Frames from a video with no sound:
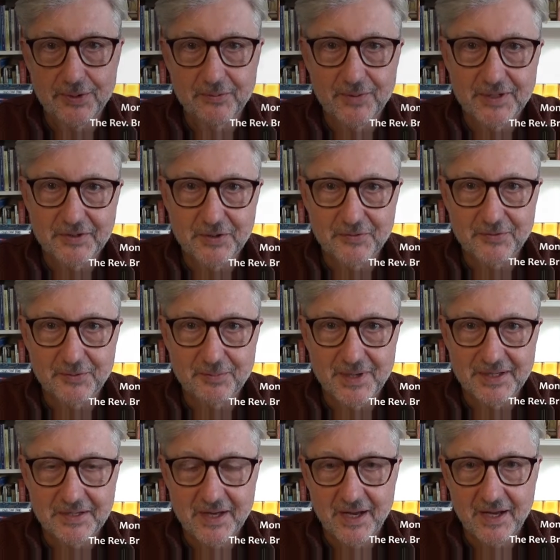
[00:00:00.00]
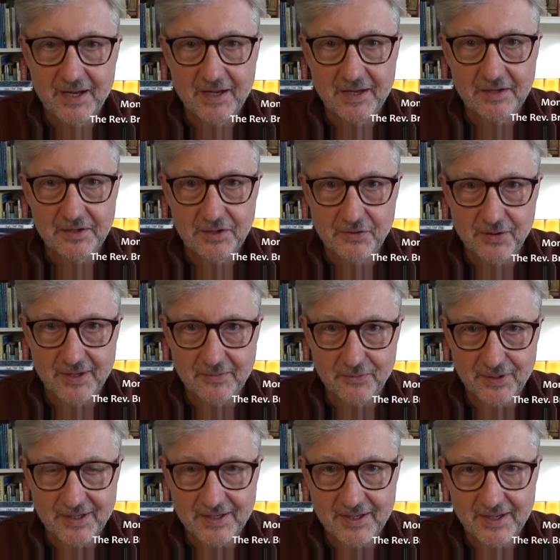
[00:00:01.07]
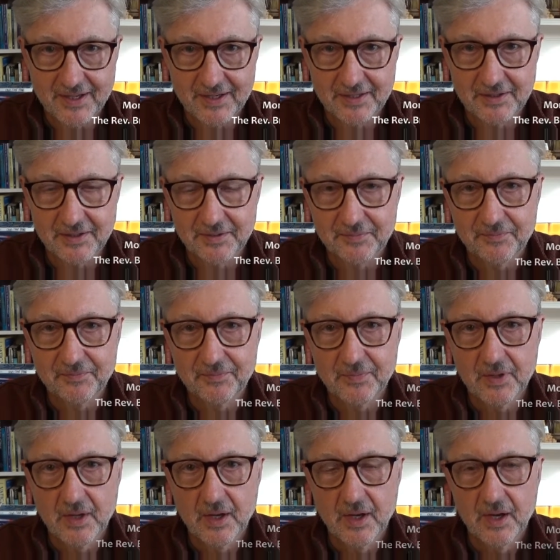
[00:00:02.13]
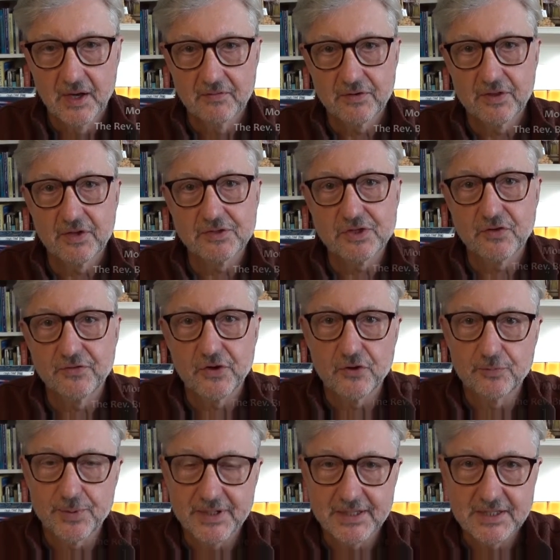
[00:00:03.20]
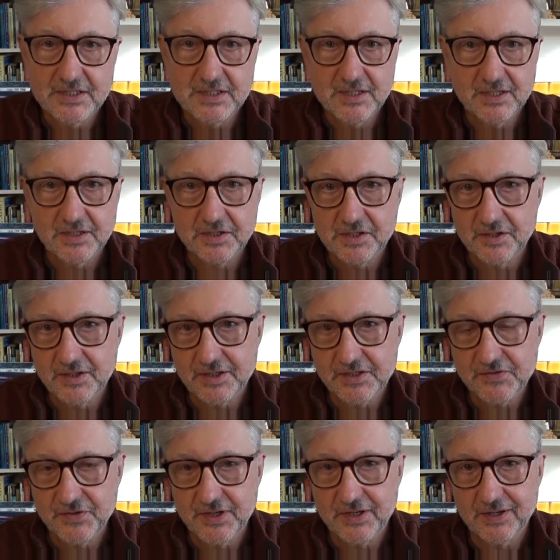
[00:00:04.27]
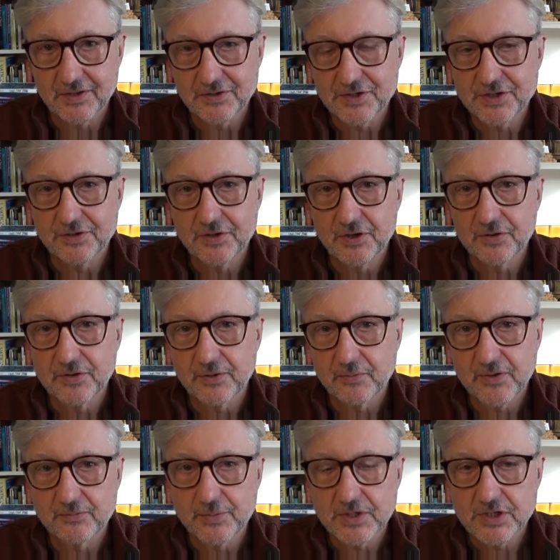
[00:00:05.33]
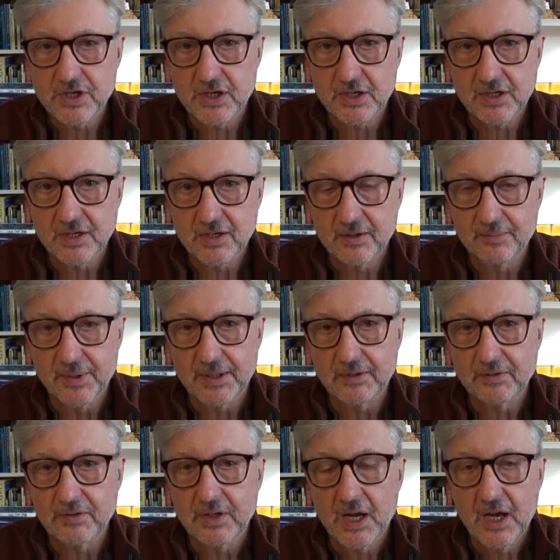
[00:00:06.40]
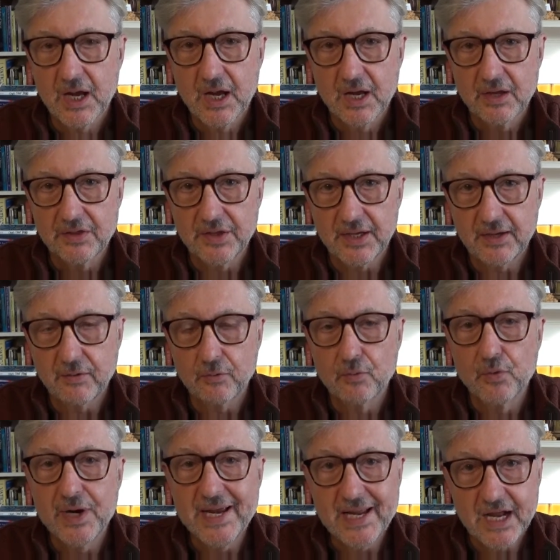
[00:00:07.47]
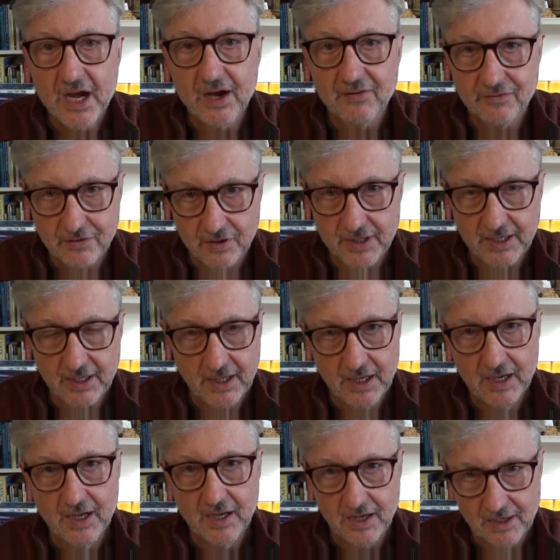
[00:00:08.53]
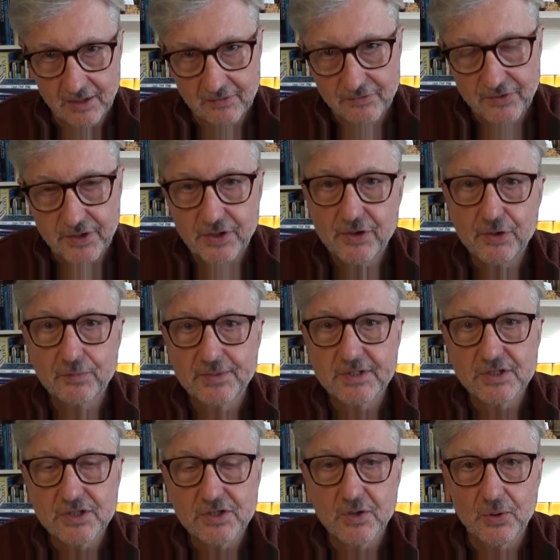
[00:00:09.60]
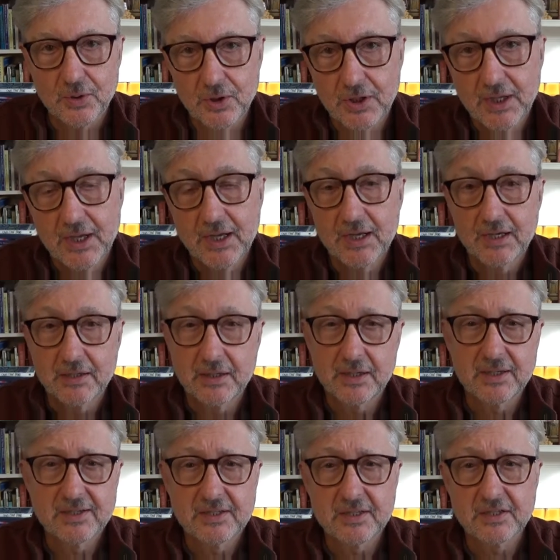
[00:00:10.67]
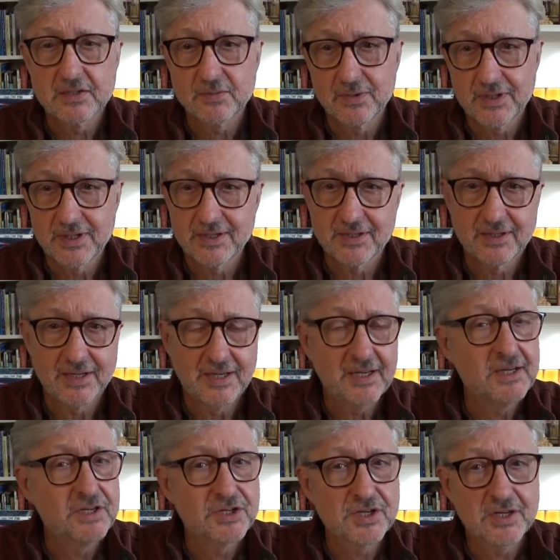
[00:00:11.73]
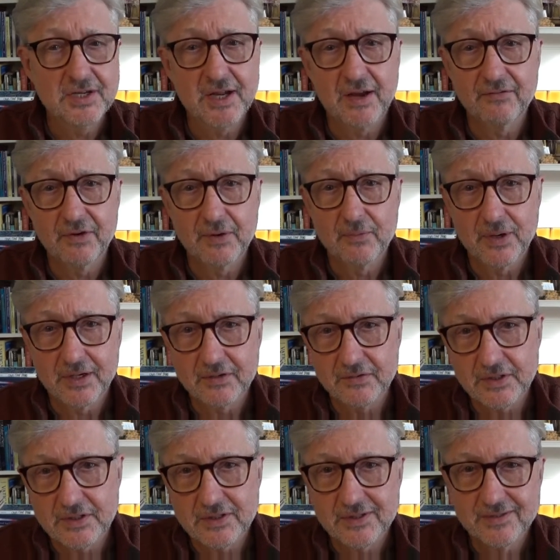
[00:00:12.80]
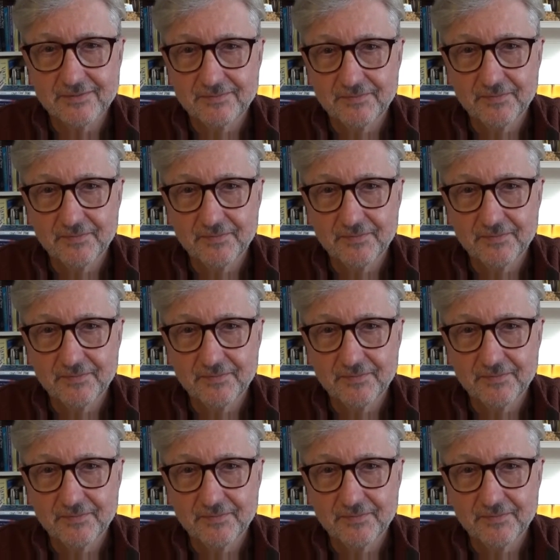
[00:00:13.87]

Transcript: a wonderful Monday and a great week ahead. For those of you who've been listening to these videos, you know that we've been talking about the recovery of the human soul that exists within each and every one of us.